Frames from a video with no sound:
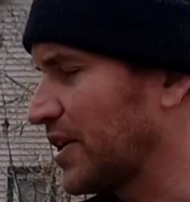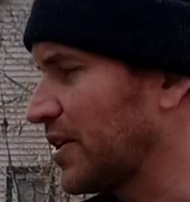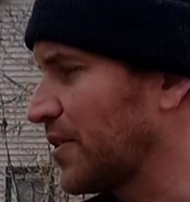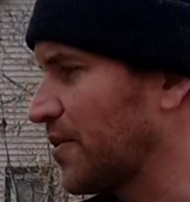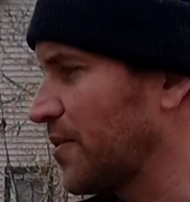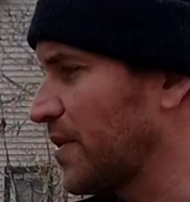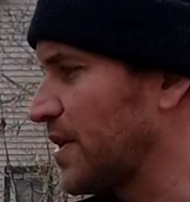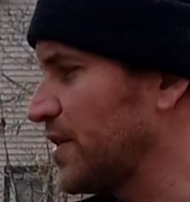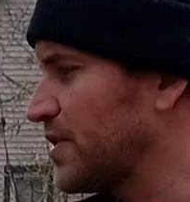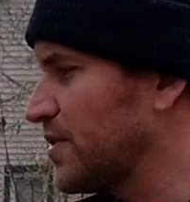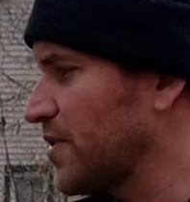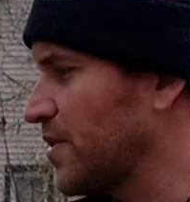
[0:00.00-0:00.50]
a good
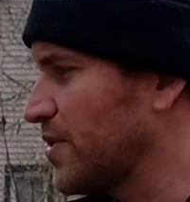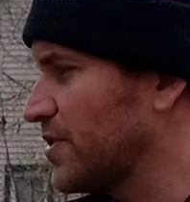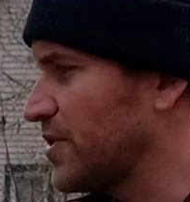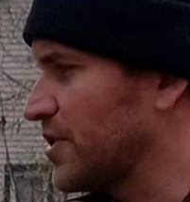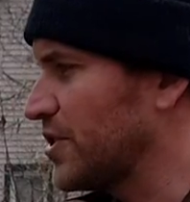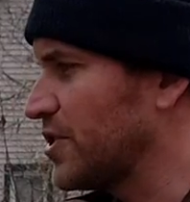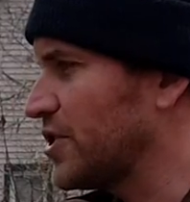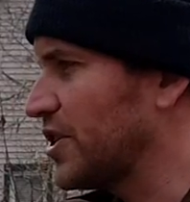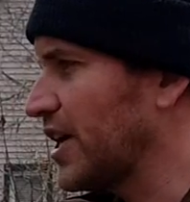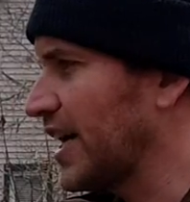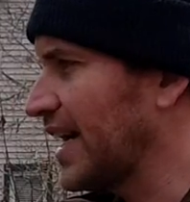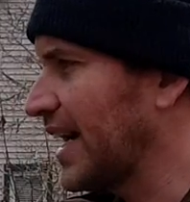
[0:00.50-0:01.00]
resource
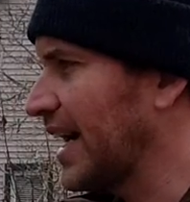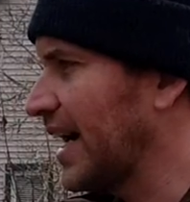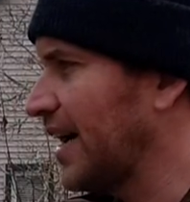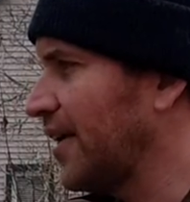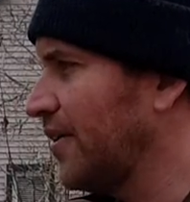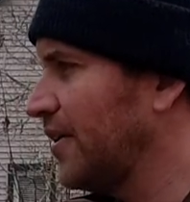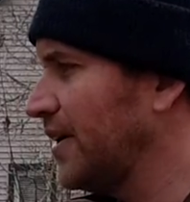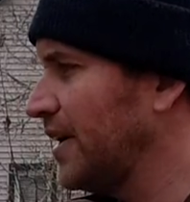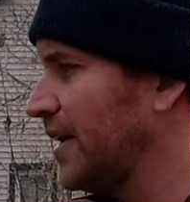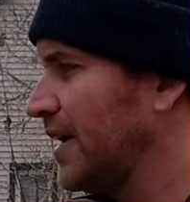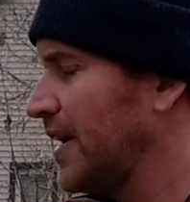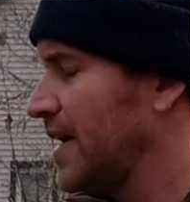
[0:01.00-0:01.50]
to check
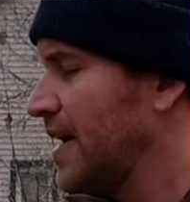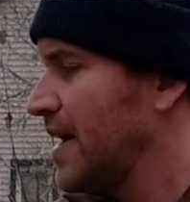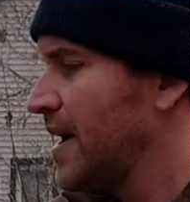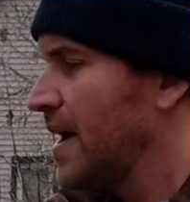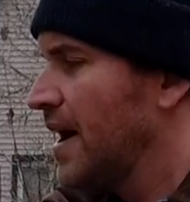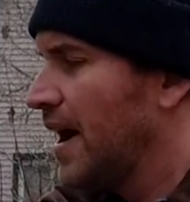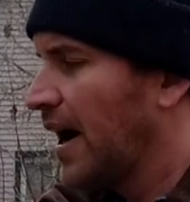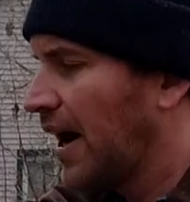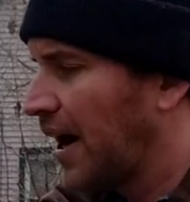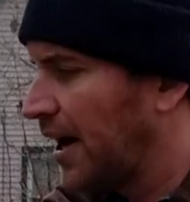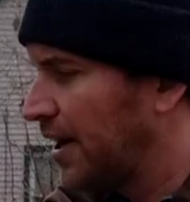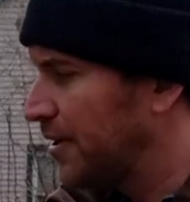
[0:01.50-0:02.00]
out.
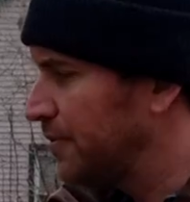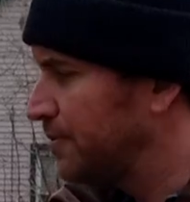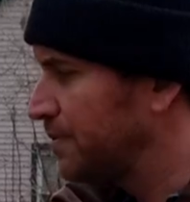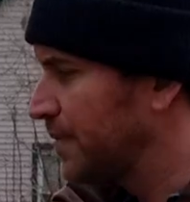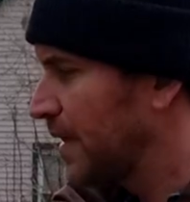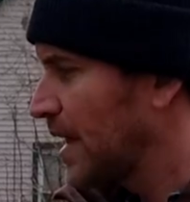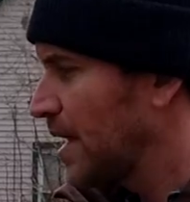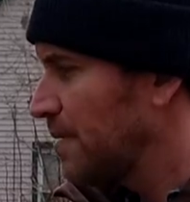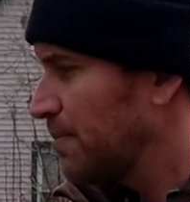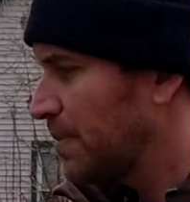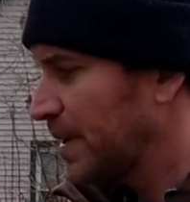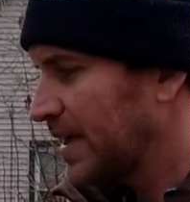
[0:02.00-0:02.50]

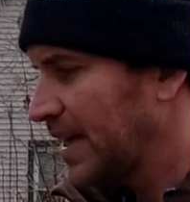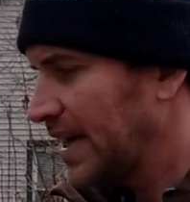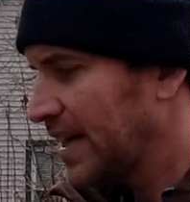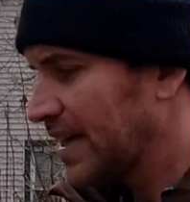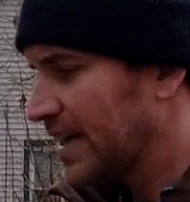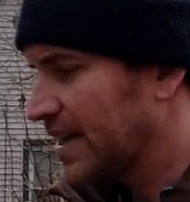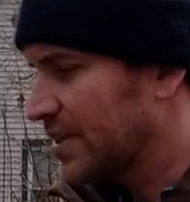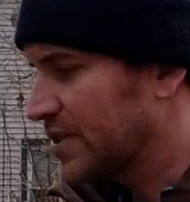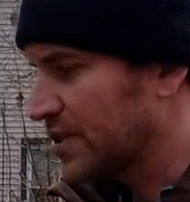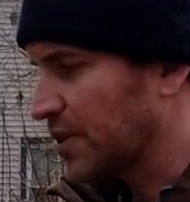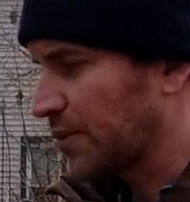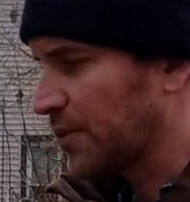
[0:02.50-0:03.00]
But yeah,
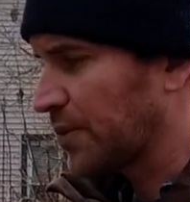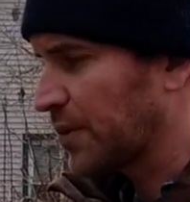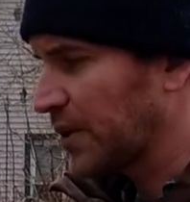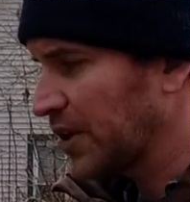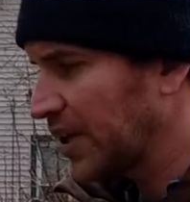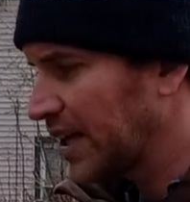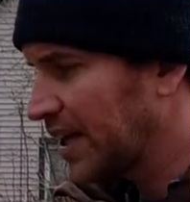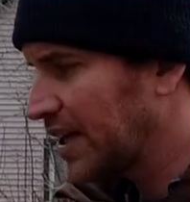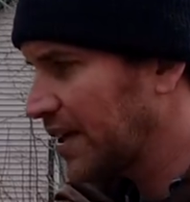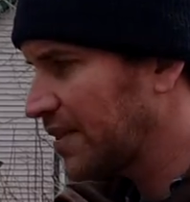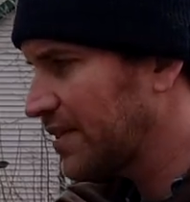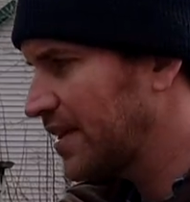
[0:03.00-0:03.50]
it's a
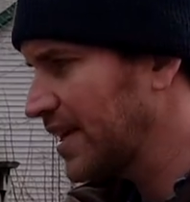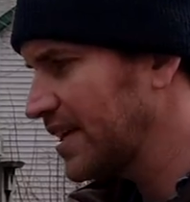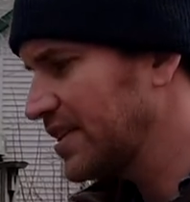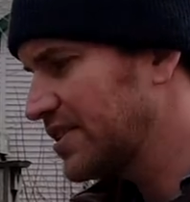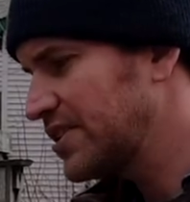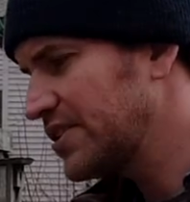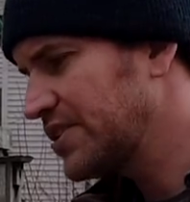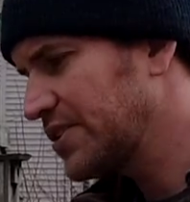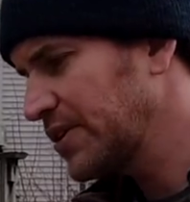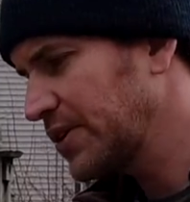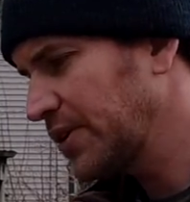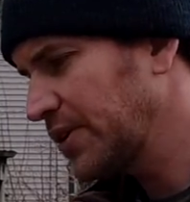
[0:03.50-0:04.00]
really good thing to